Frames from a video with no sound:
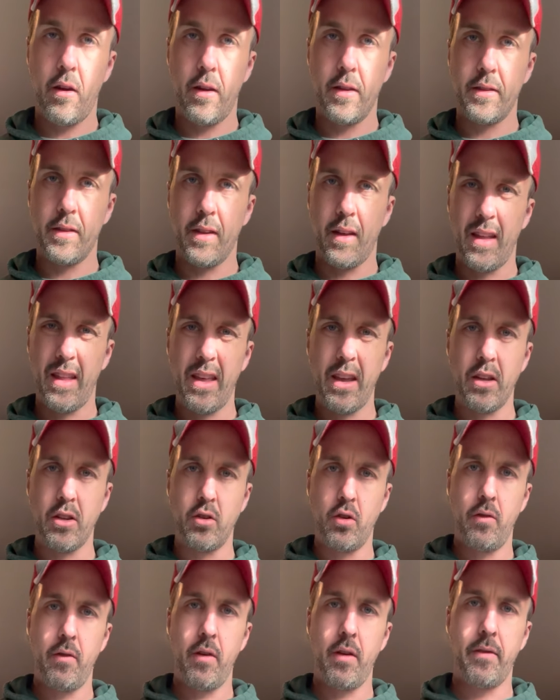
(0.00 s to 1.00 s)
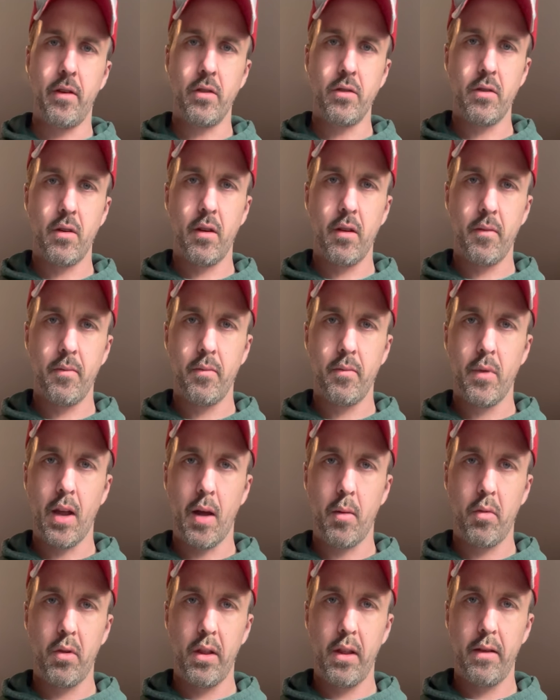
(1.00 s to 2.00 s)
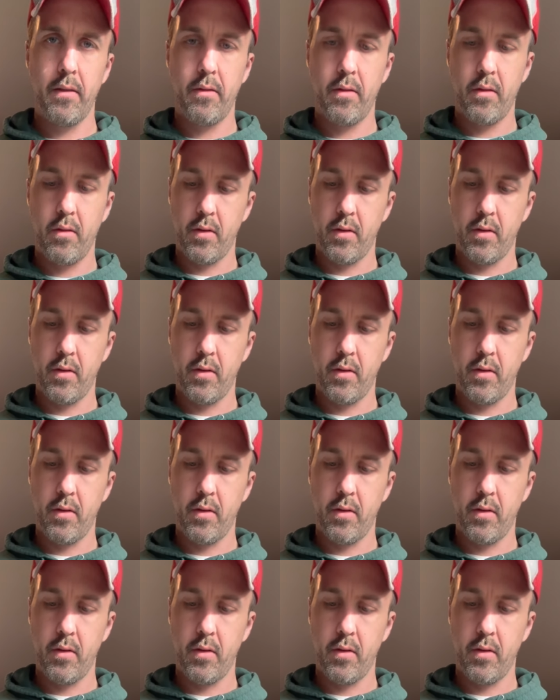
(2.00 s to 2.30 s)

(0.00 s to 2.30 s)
It's I think it's UV filtering, I believe.